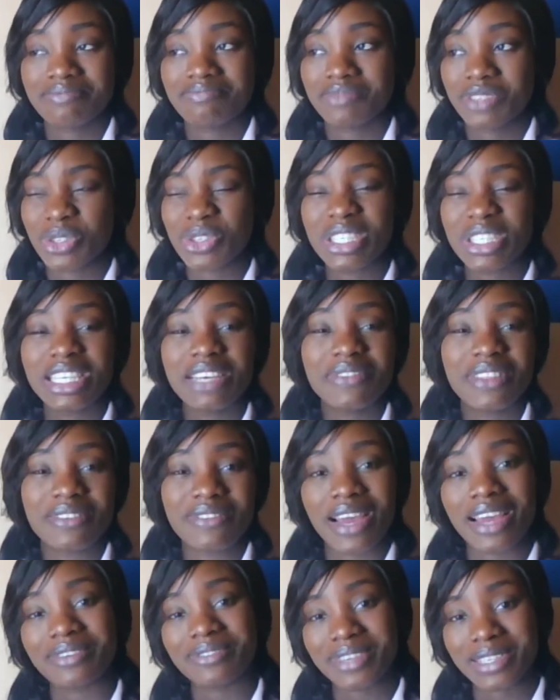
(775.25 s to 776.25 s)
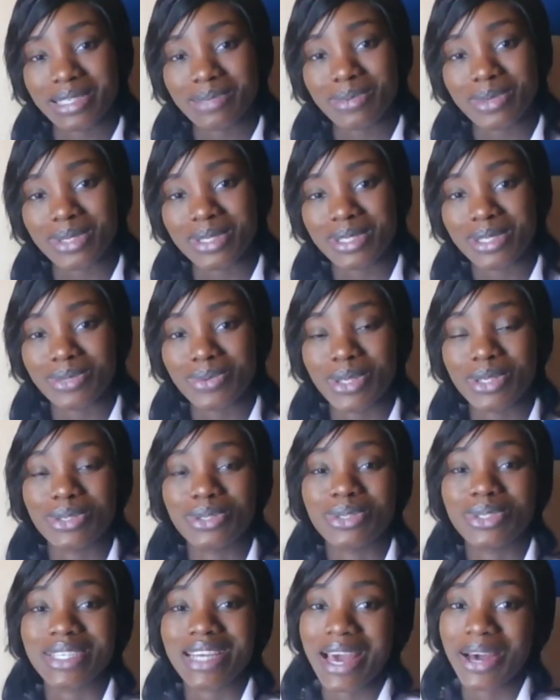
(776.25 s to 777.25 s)
you know, give the right responses when you do
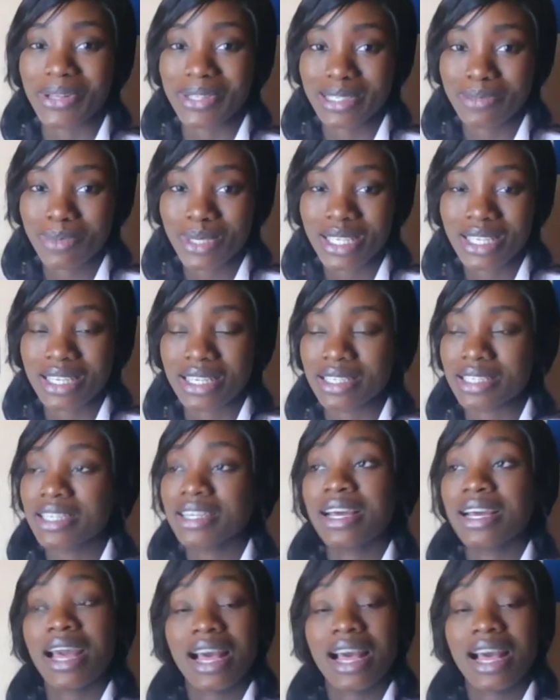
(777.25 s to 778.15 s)
the IELTS Speaking.